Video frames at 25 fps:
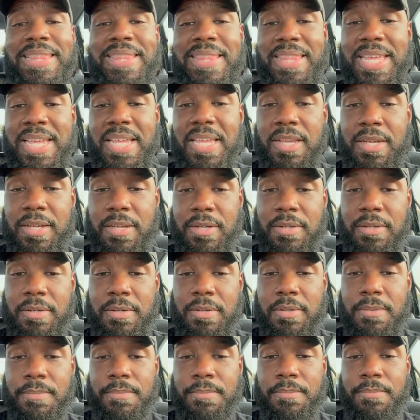think,
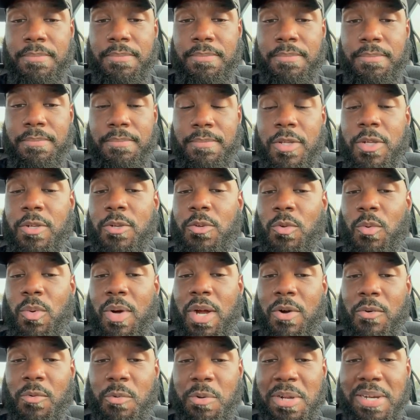do
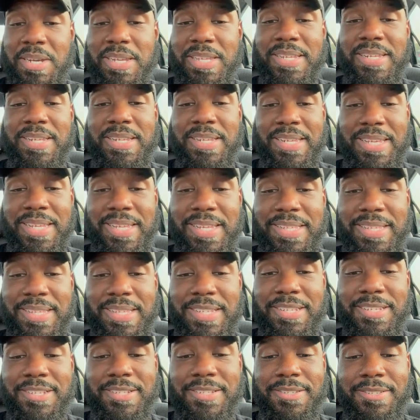I really need
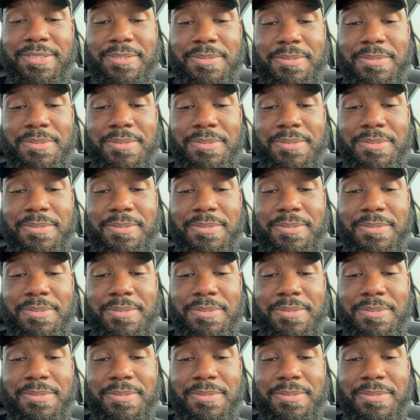this?